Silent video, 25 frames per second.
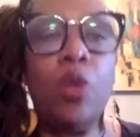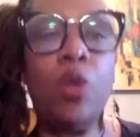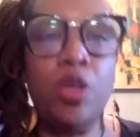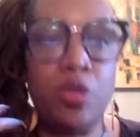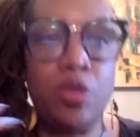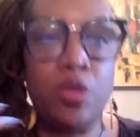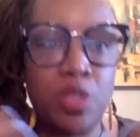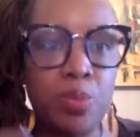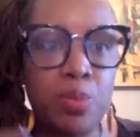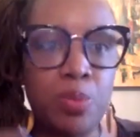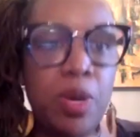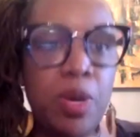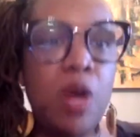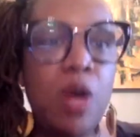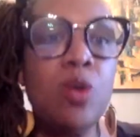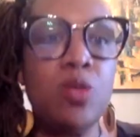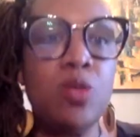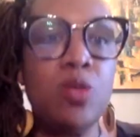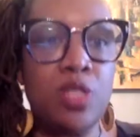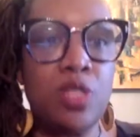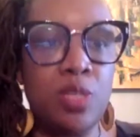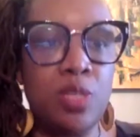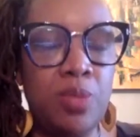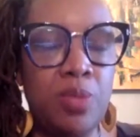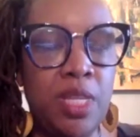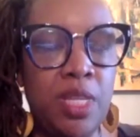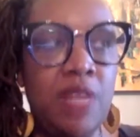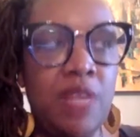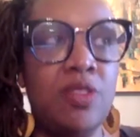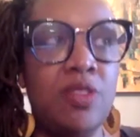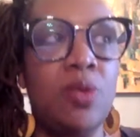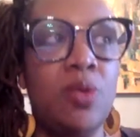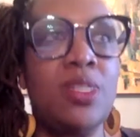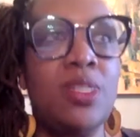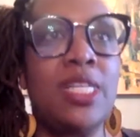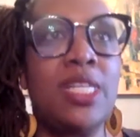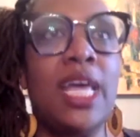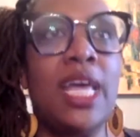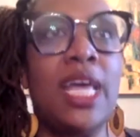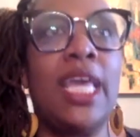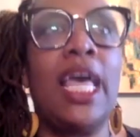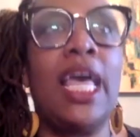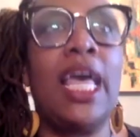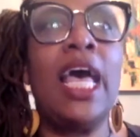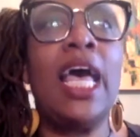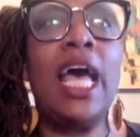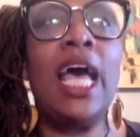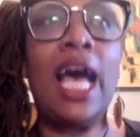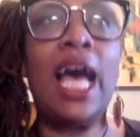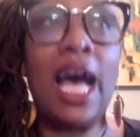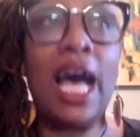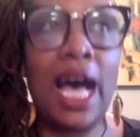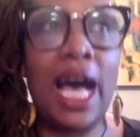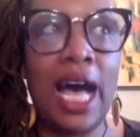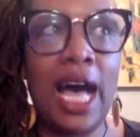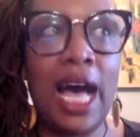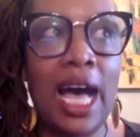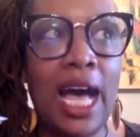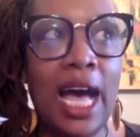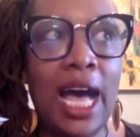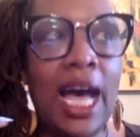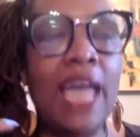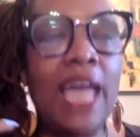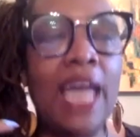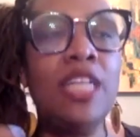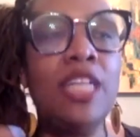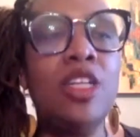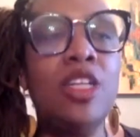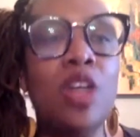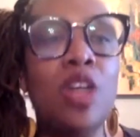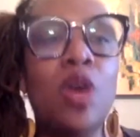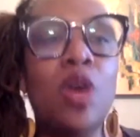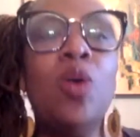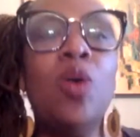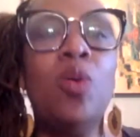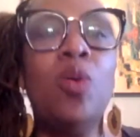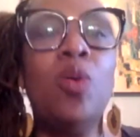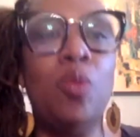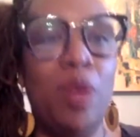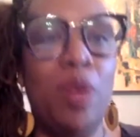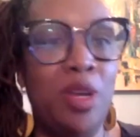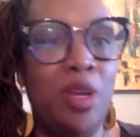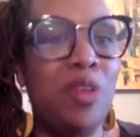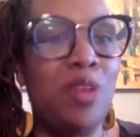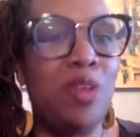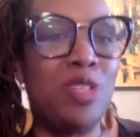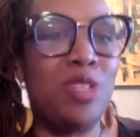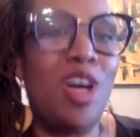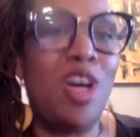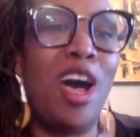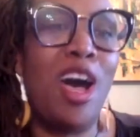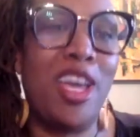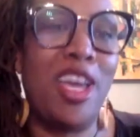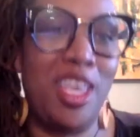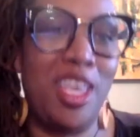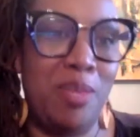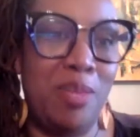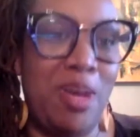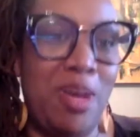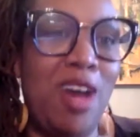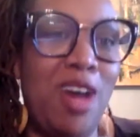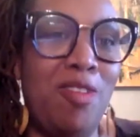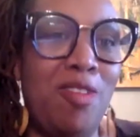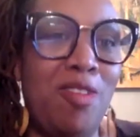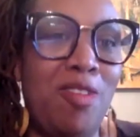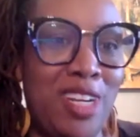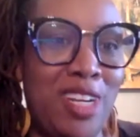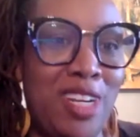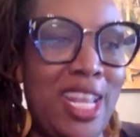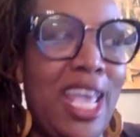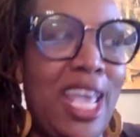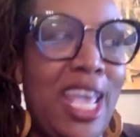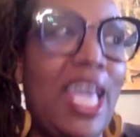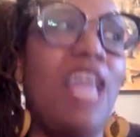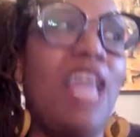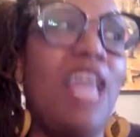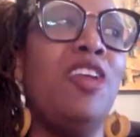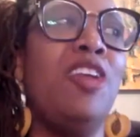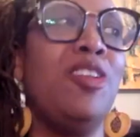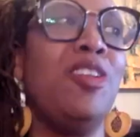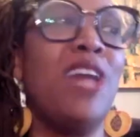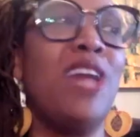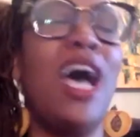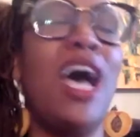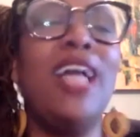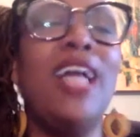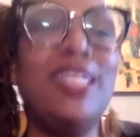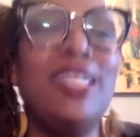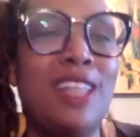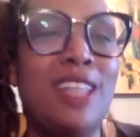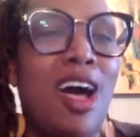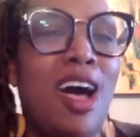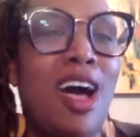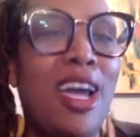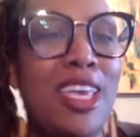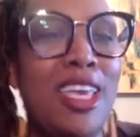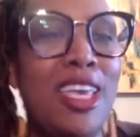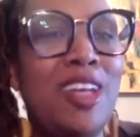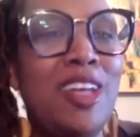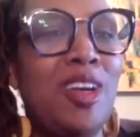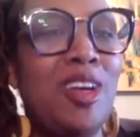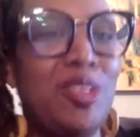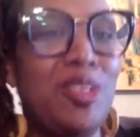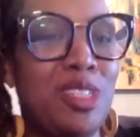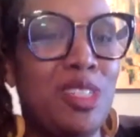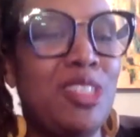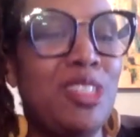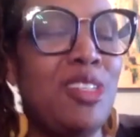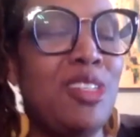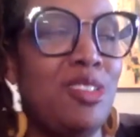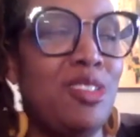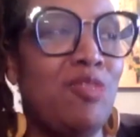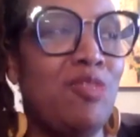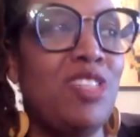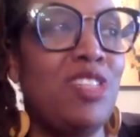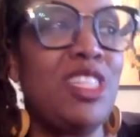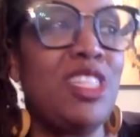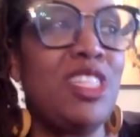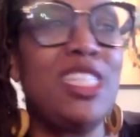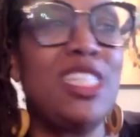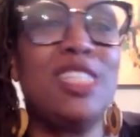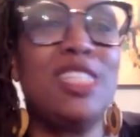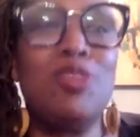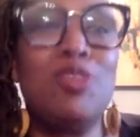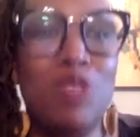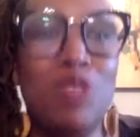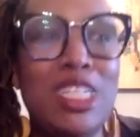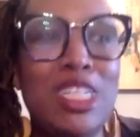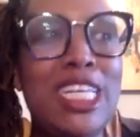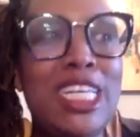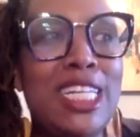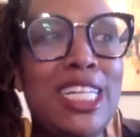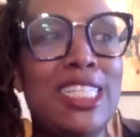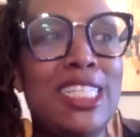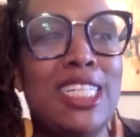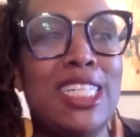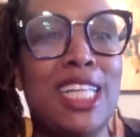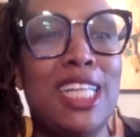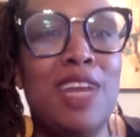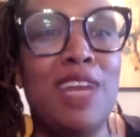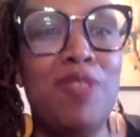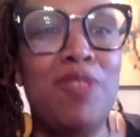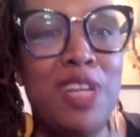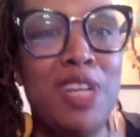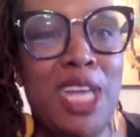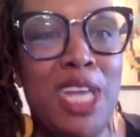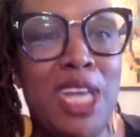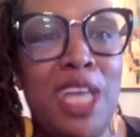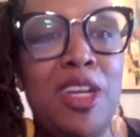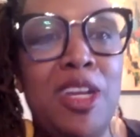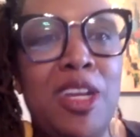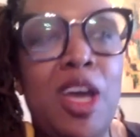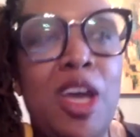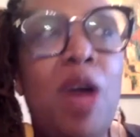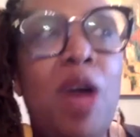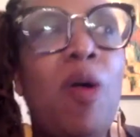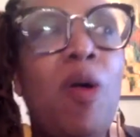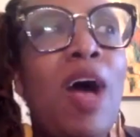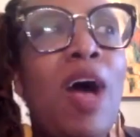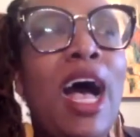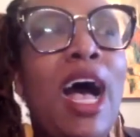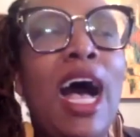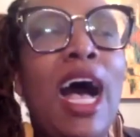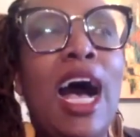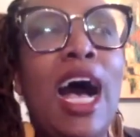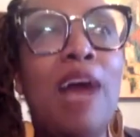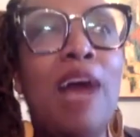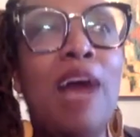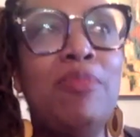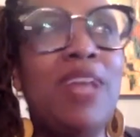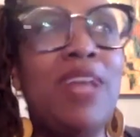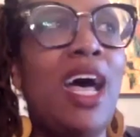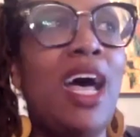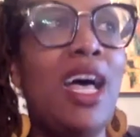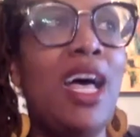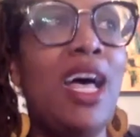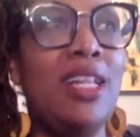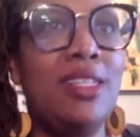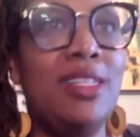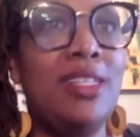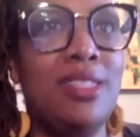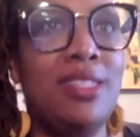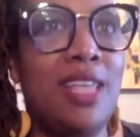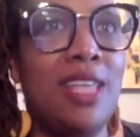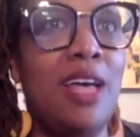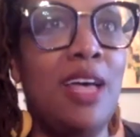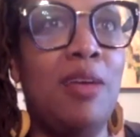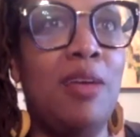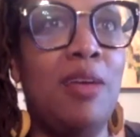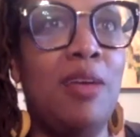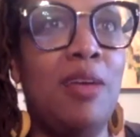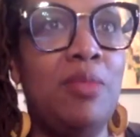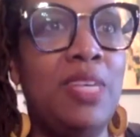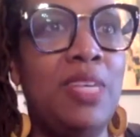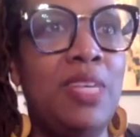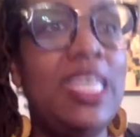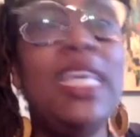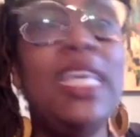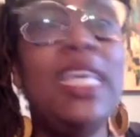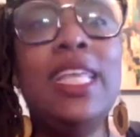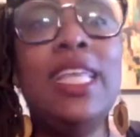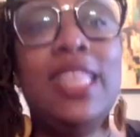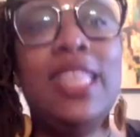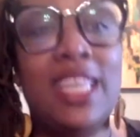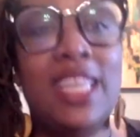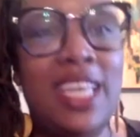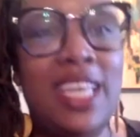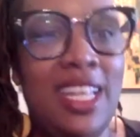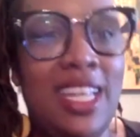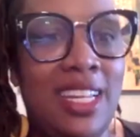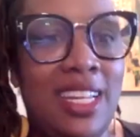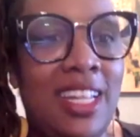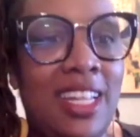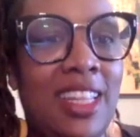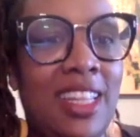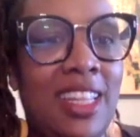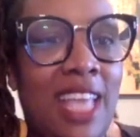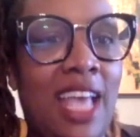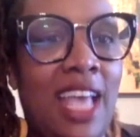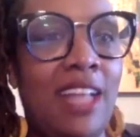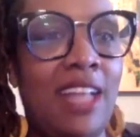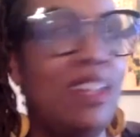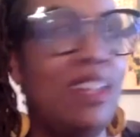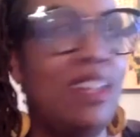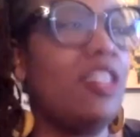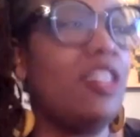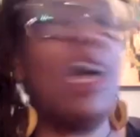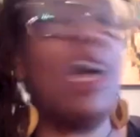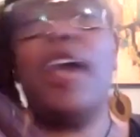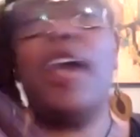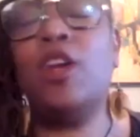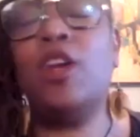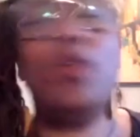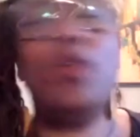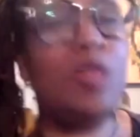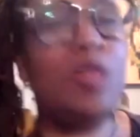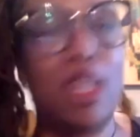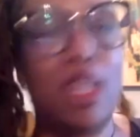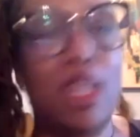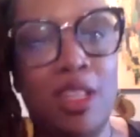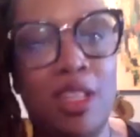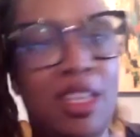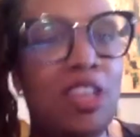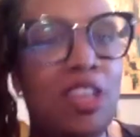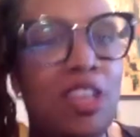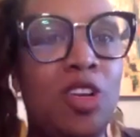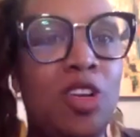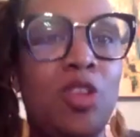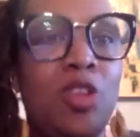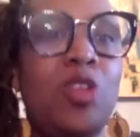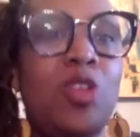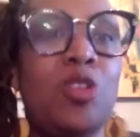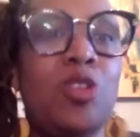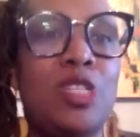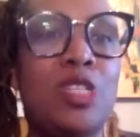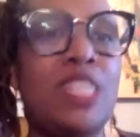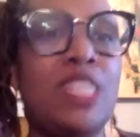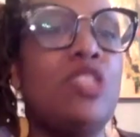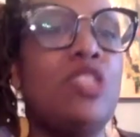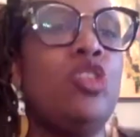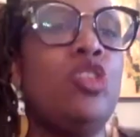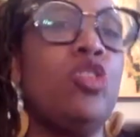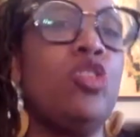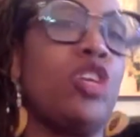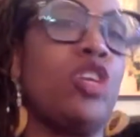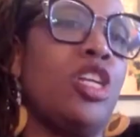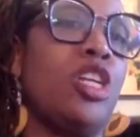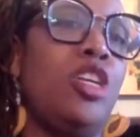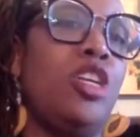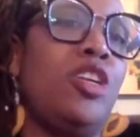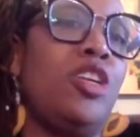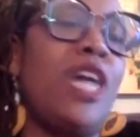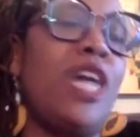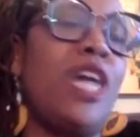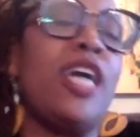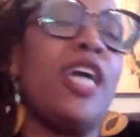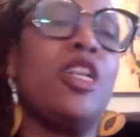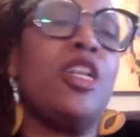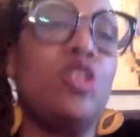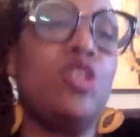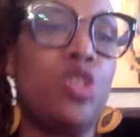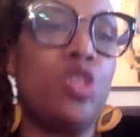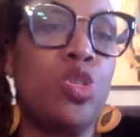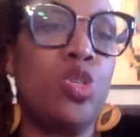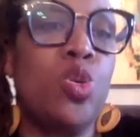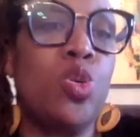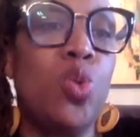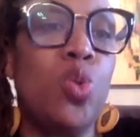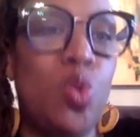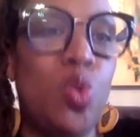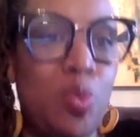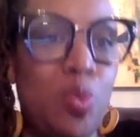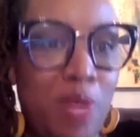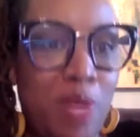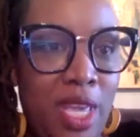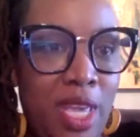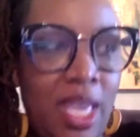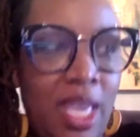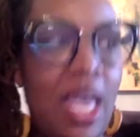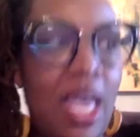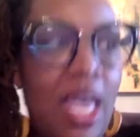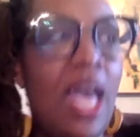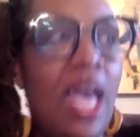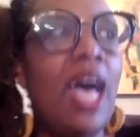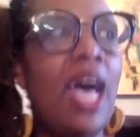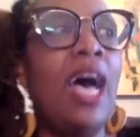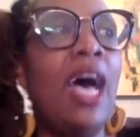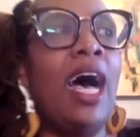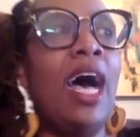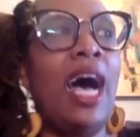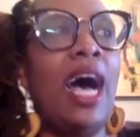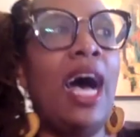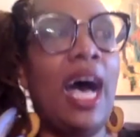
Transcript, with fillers: you're supposed to believe so it's like i know what you're talking about renee you're not talking you know she, she, just needed to let renee know i'm not some heathen that i don't that, you know you're you're gonna you're not gonna school me mm-hmm.